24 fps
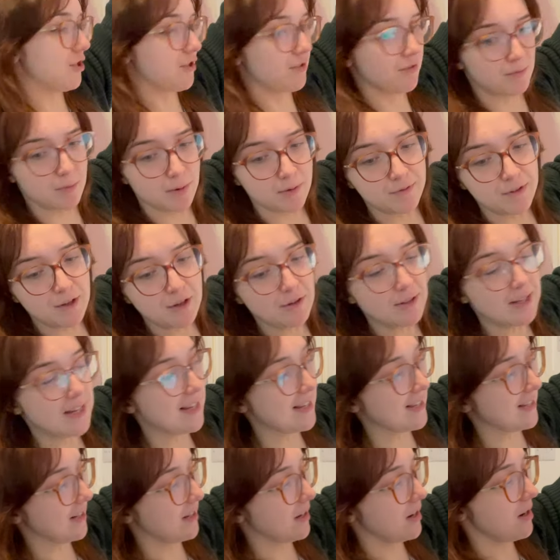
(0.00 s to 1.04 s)
from a few
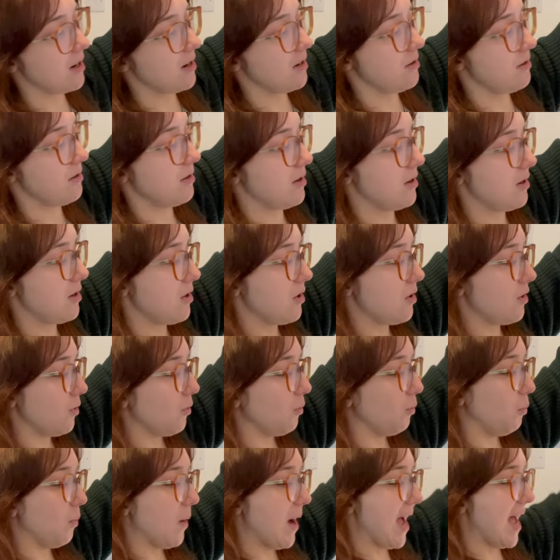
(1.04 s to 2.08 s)
years ago
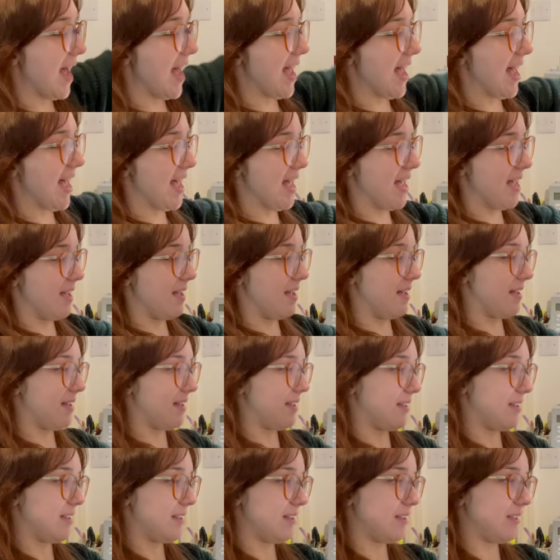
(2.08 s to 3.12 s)
where
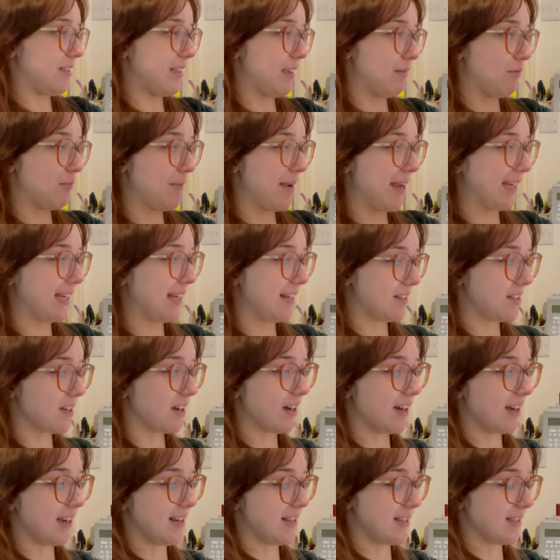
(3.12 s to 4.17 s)
they were making
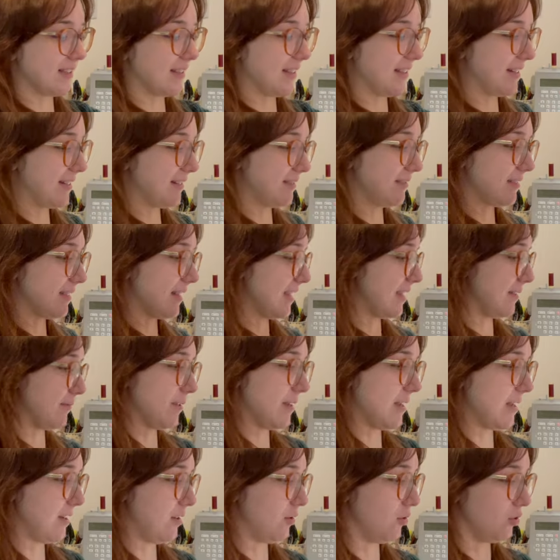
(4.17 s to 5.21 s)
ties and
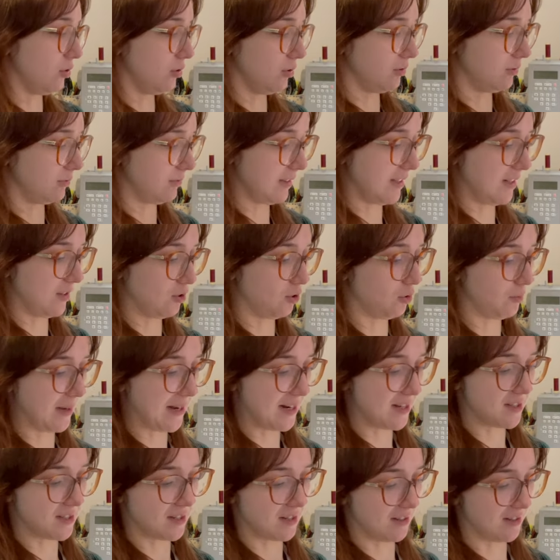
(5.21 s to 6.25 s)
it all
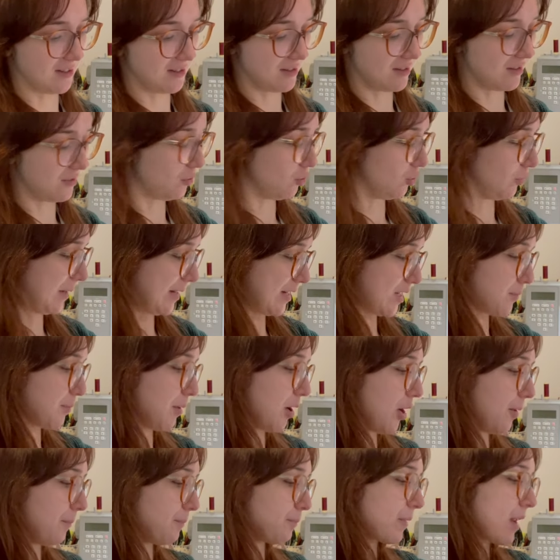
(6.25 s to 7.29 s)
went to
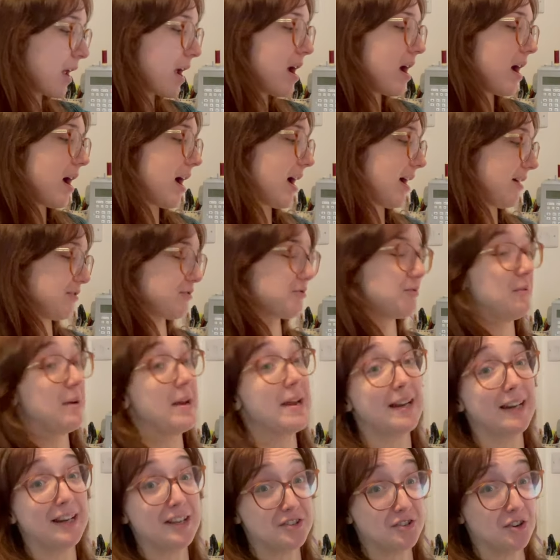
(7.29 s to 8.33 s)
pop. I was
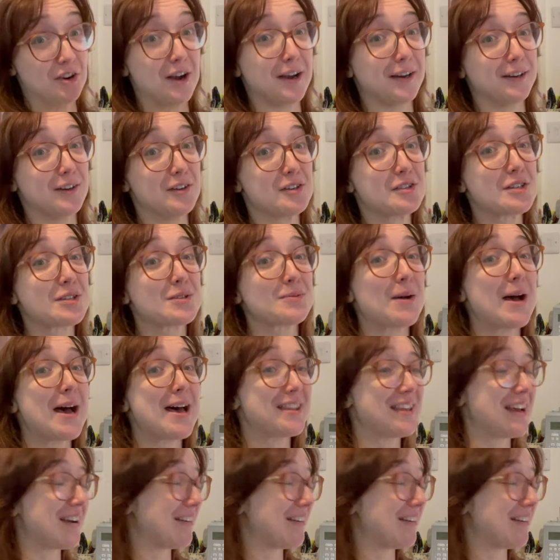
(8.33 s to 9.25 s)
really trying not to swear there